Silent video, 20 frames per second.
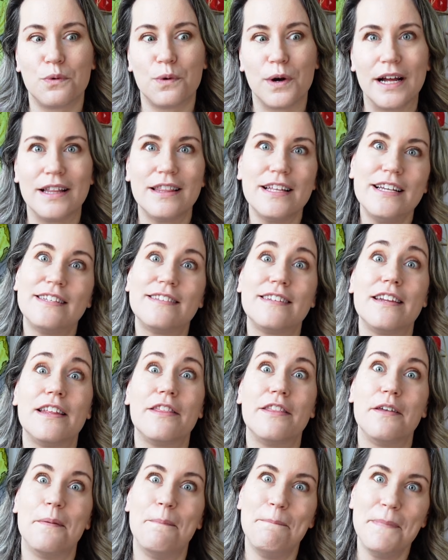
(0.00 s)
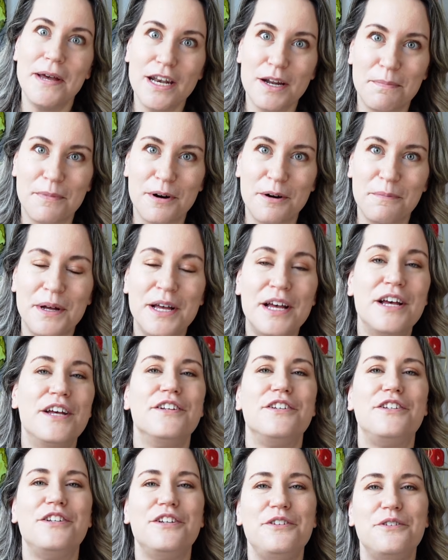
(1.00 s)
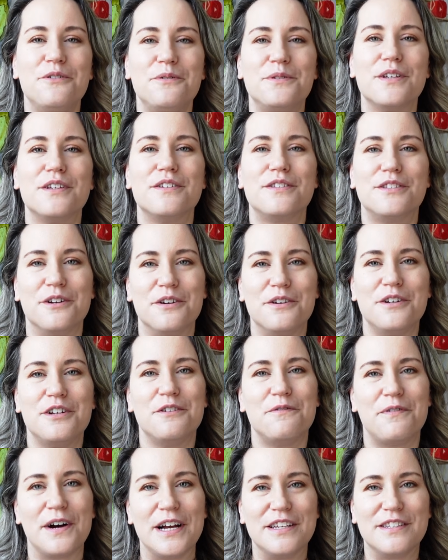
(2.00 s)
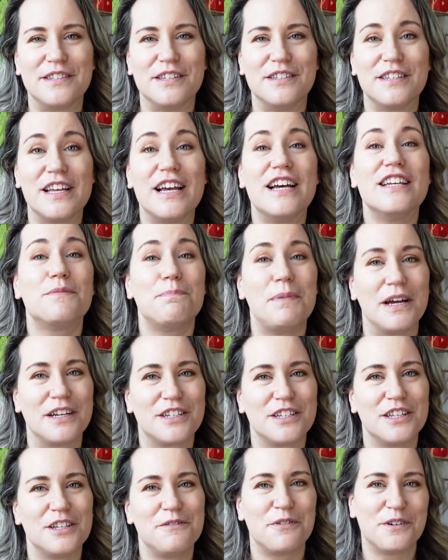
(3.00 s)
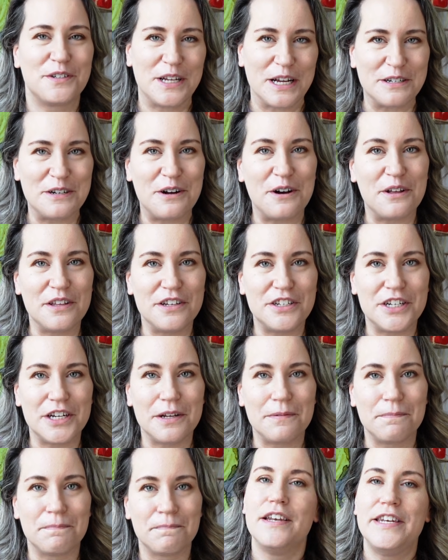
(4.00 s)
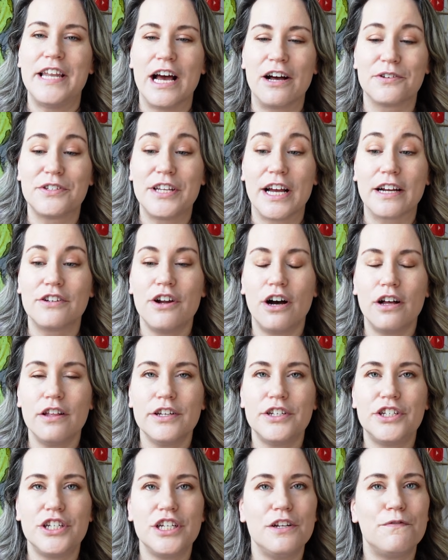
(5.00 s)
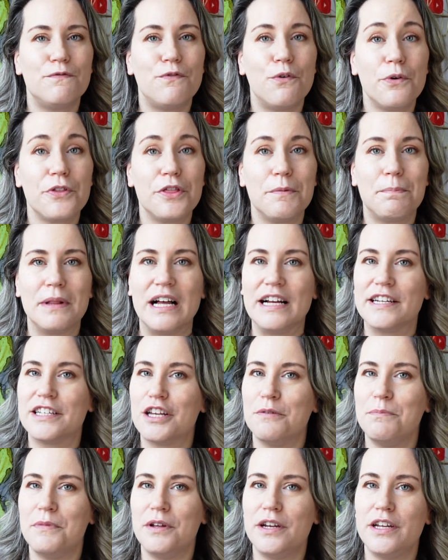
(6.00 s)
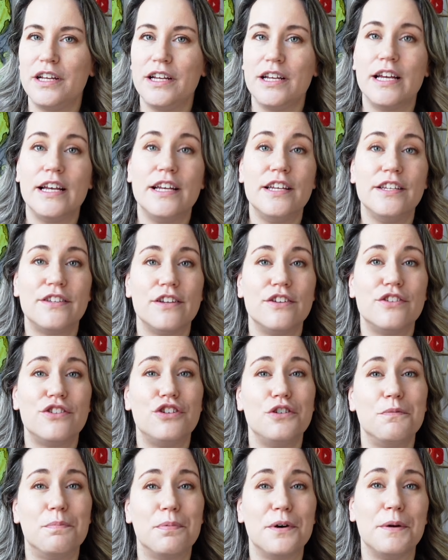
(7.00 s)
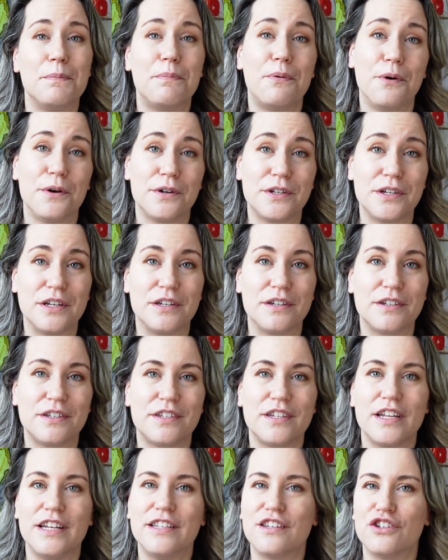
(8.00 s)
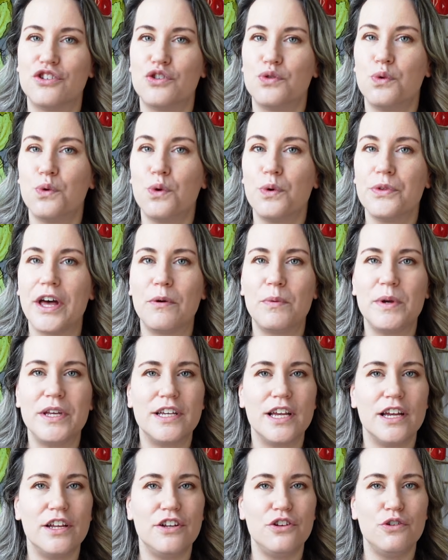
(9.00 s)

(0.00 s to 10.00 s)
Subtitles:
or at least the minimum, to use certain devices, especially for technology. Now, technology for the blind community is super important. It's a tool that we can